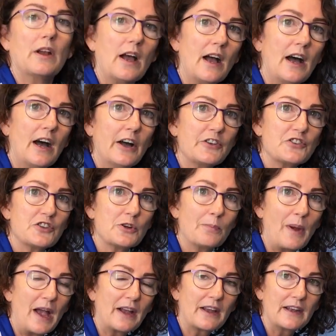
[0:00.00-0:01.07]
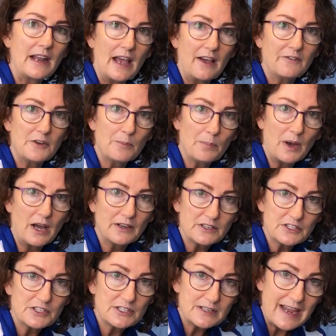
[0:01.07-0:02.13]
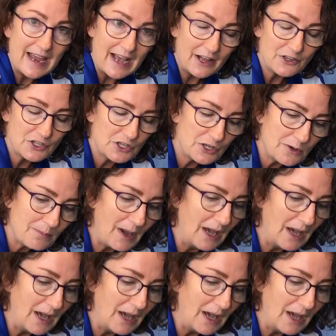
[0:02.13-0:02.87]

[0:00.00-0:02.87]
want to arch your back and have your butt out too